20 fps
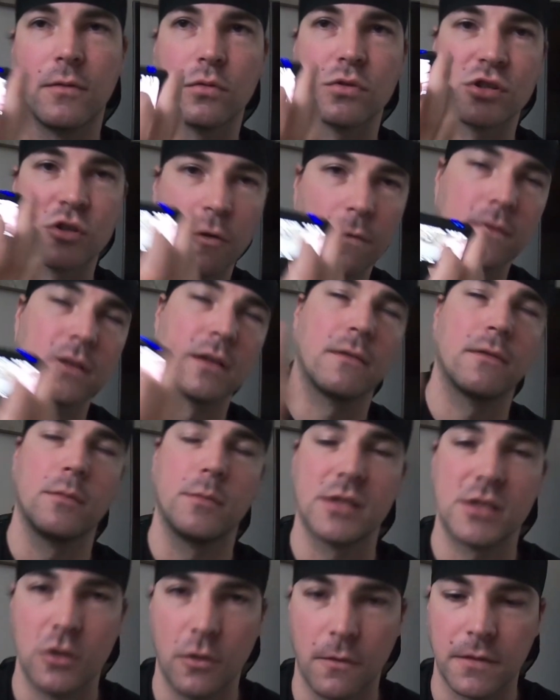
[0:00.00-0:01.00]
you want softer, will
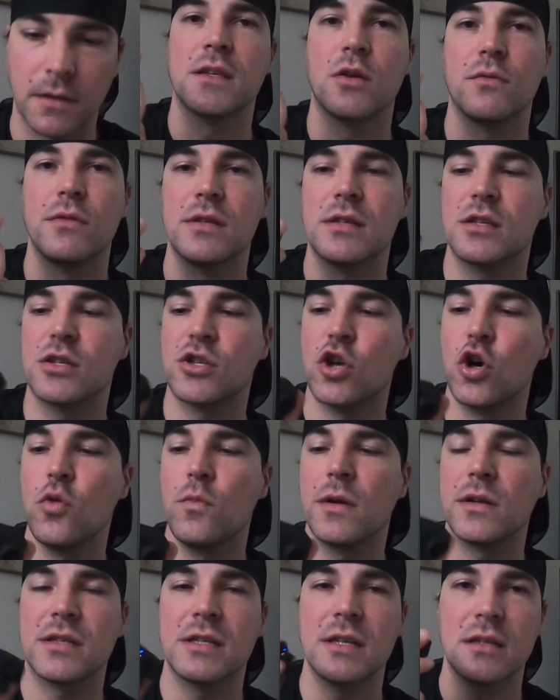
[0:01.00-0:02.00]
be softer. So it's so
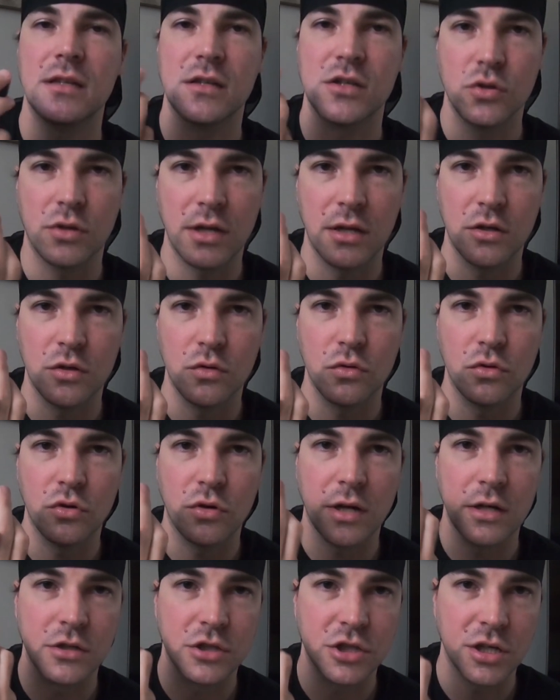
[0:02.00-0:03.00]
much settings you can do. You
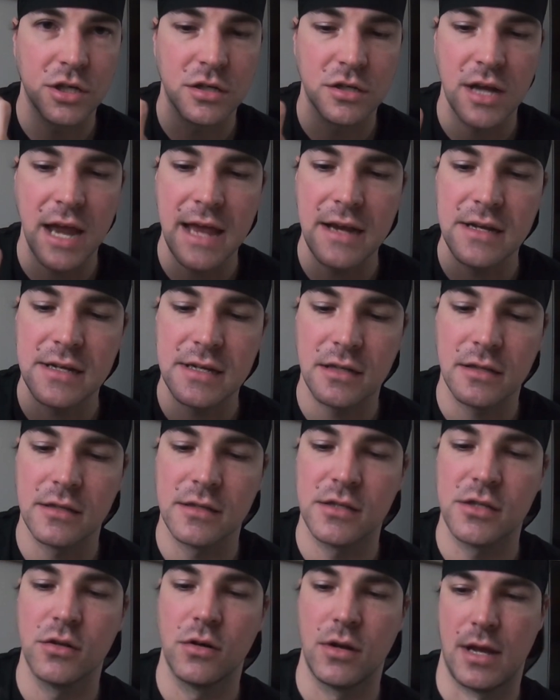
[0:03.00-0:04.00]
can change any
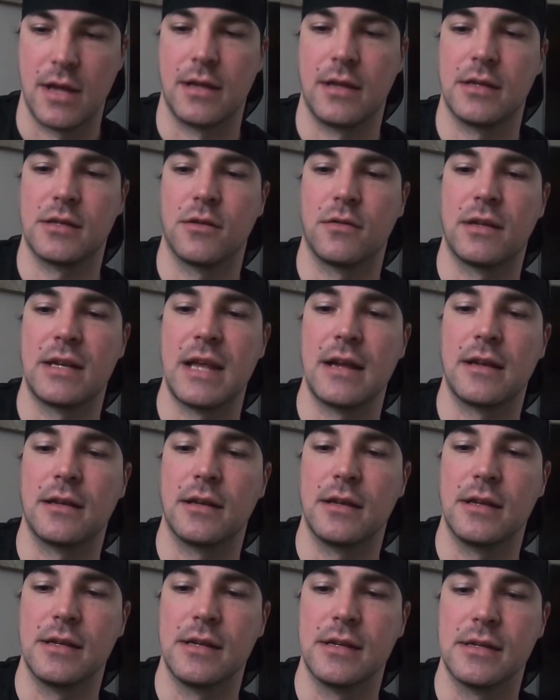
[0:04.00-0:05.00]
settings you like, so that
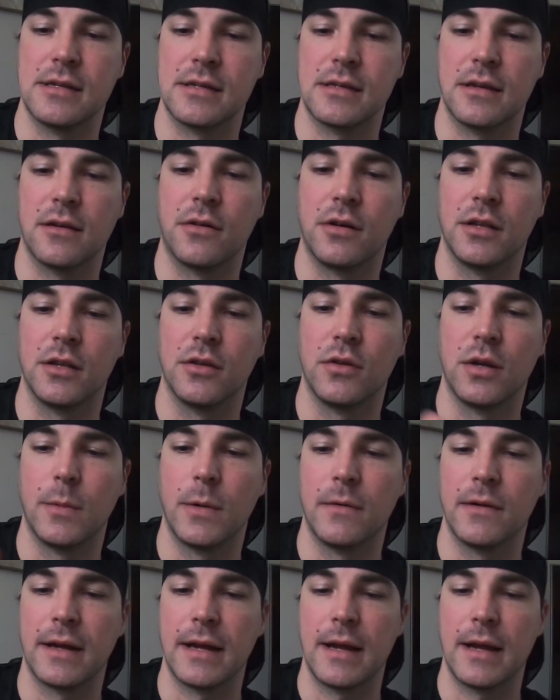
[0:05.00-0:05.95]
is really good about the